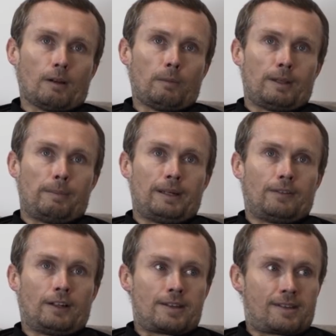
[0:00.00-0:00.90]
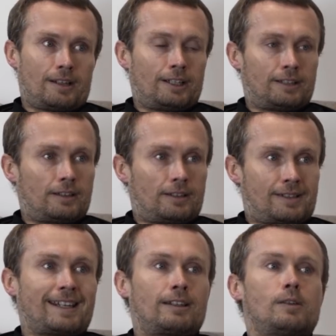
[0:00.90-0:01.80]
with a bit of hindsight and
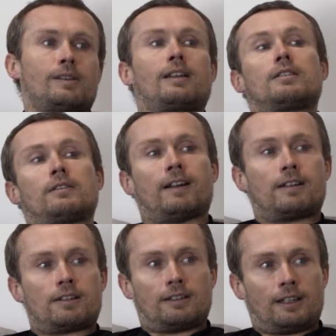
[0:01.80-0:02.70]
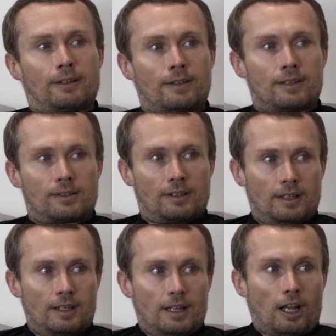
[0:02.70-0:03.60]
taking those into consideration, there's
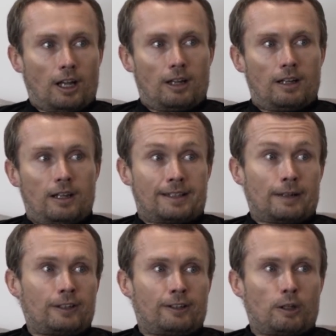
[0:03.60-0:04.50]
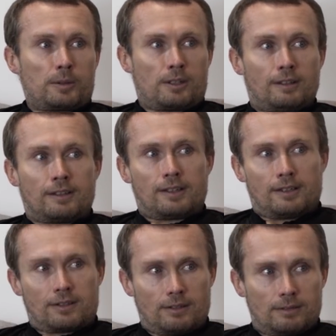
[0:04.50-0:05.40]
definitely an opportunity
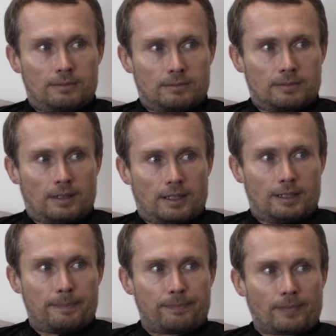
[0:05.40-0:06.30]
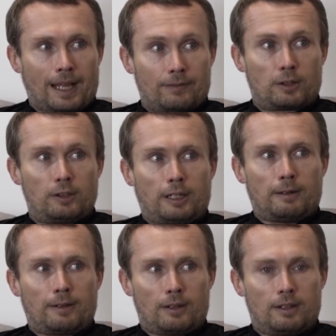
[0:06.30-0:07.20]
to have a good go
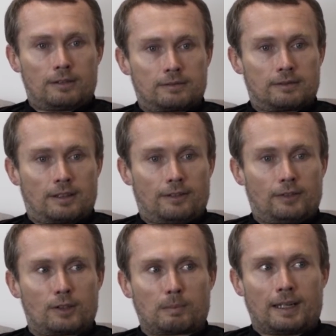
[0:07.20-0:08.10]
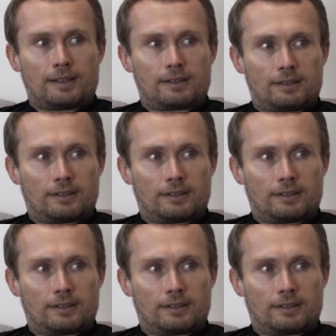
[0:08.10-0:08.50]
at the first place.